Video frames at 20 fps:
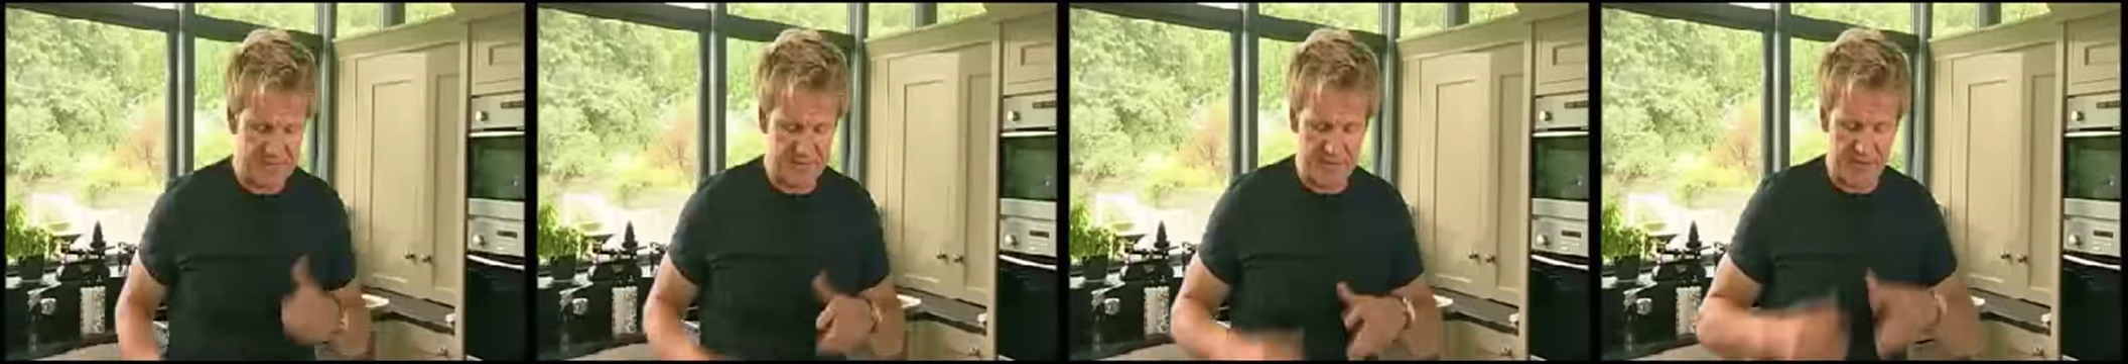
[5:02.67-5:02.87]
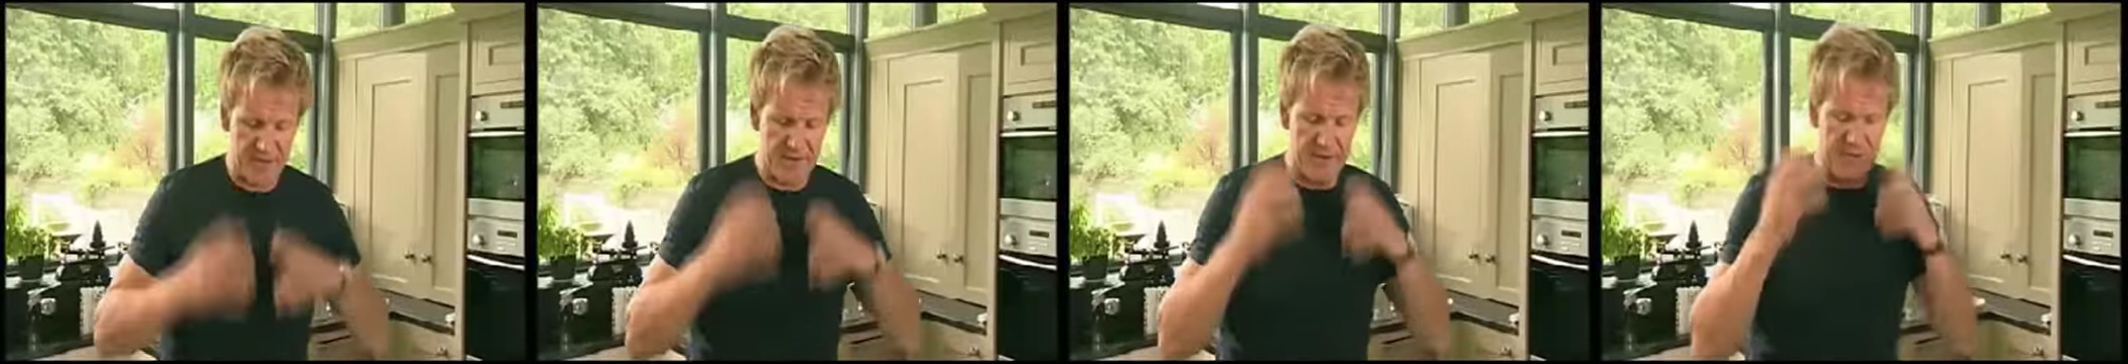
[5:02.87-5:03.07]

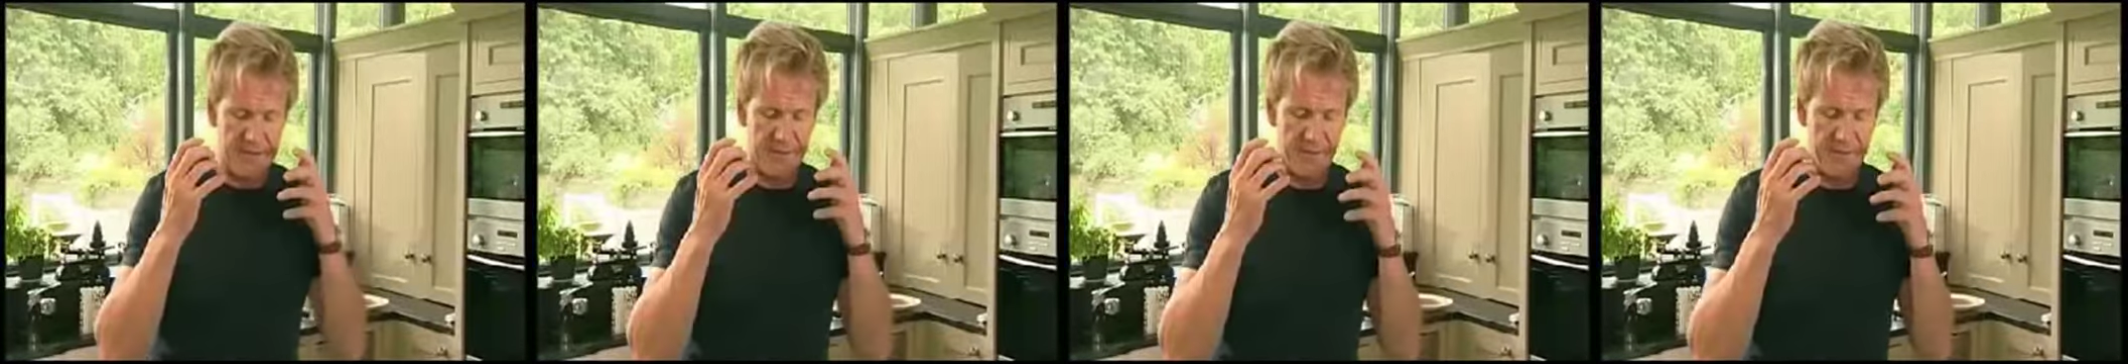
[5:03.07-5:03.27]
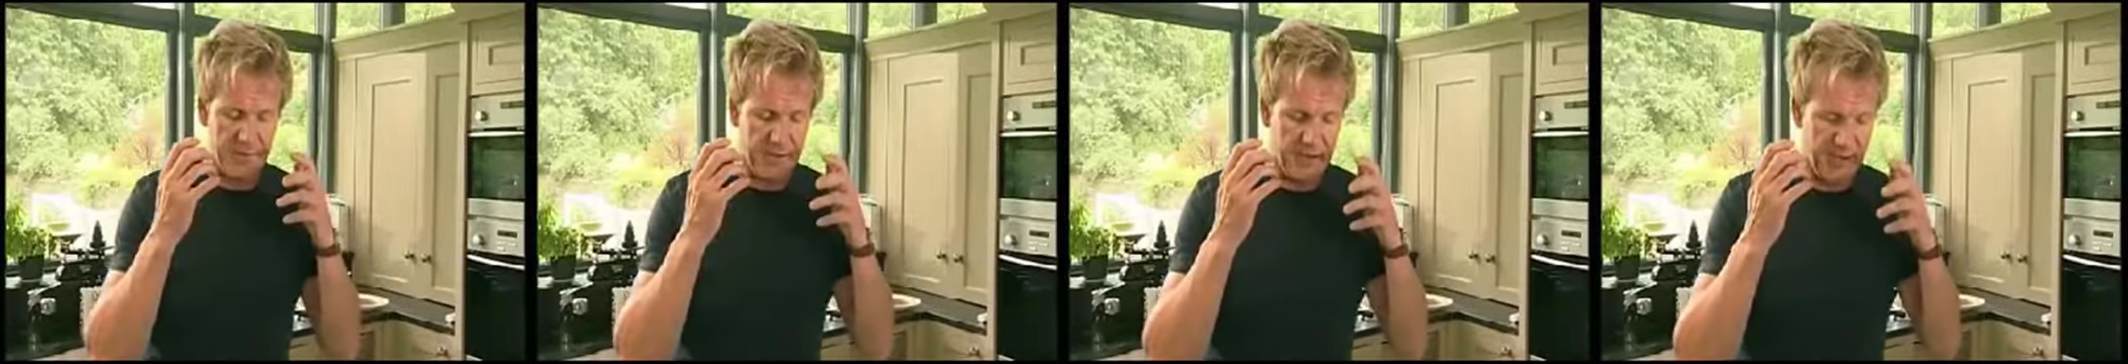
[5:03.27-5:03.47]
you know, a
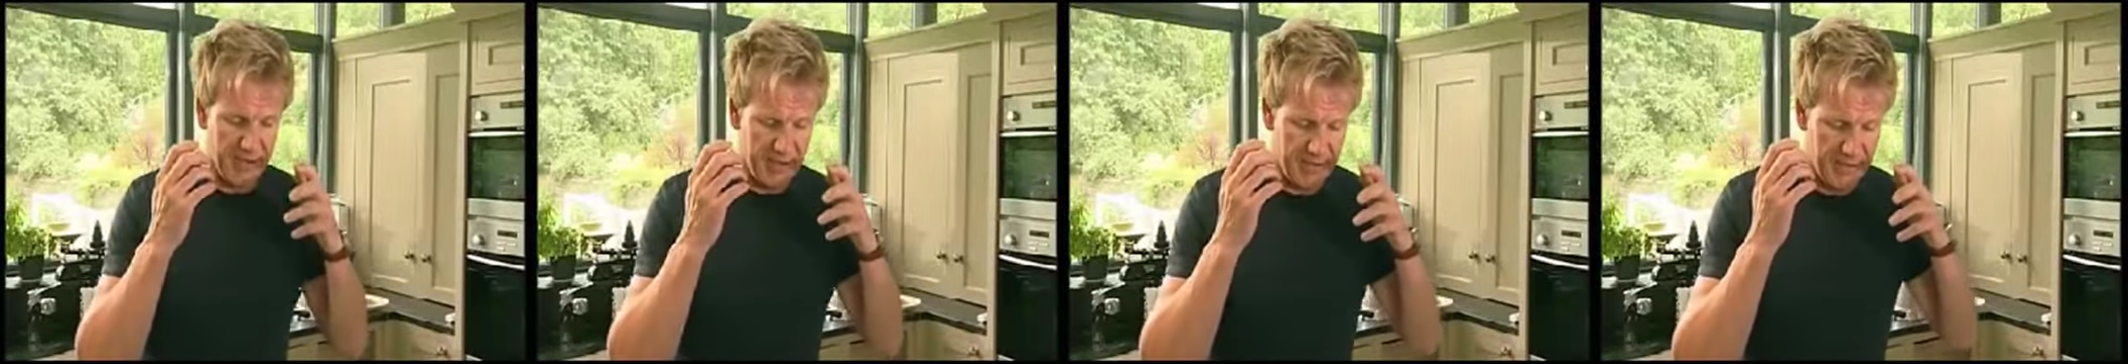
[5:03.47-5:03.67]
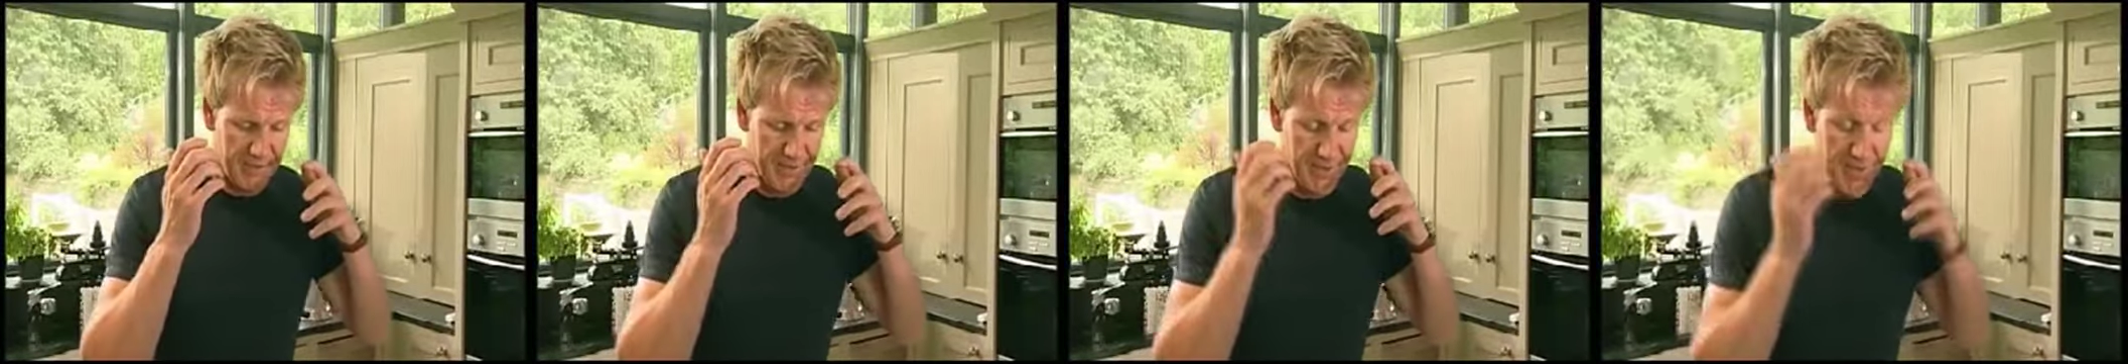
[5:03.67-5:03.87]

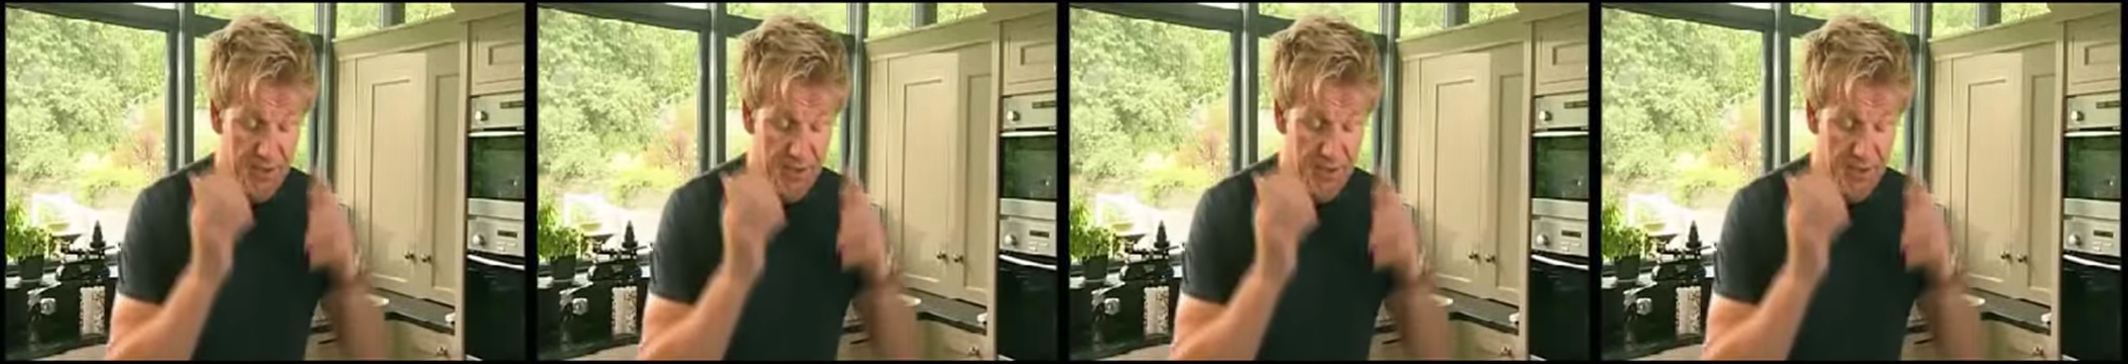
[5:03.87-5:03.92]
completely,